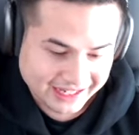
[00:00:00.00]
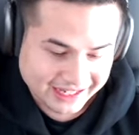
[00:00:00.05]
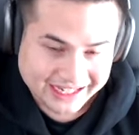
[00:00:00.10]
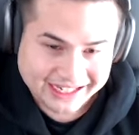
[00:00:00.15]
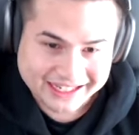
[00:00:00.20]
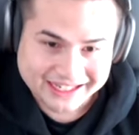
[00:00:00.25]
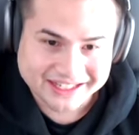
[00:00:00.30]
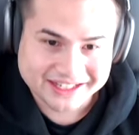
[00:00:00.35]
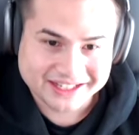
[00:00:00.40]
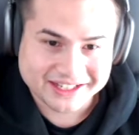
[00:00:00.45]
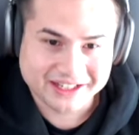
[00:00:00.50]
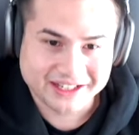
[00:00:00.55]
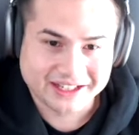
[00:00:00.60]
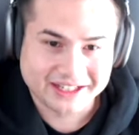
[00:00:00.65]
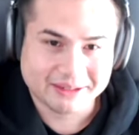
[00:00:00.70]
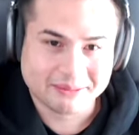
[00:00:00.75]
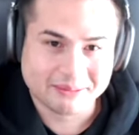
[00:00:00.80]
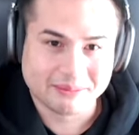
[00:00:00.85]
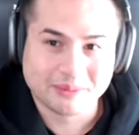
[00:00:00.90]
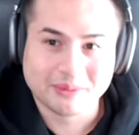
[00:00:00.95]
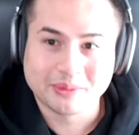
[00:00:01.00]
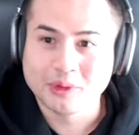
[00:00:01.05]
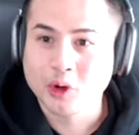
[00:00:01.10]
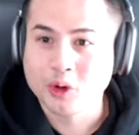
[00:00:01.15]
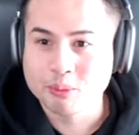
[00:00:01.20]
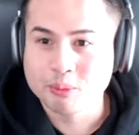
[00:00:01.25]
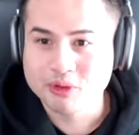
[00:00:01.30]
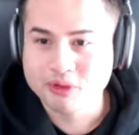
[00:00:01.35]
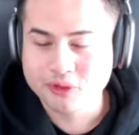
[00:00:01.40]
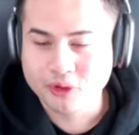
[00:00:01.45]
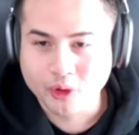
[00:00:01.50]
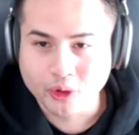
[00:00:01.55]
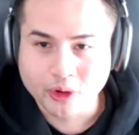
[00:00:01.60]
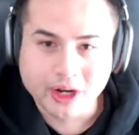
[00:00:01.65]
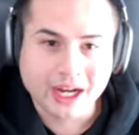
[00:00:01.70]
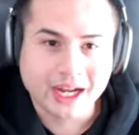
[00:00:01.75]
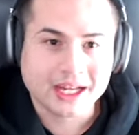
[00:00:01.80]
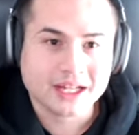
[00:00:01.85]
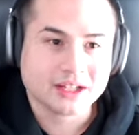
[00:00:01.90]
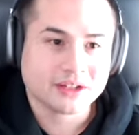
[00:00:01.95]
And on
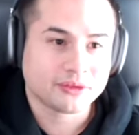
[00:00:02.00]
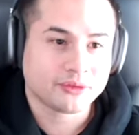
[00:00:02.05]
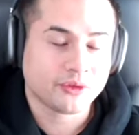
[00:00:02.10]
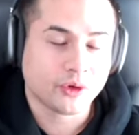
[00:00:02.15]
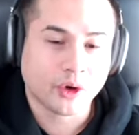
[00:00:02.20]
beforehand,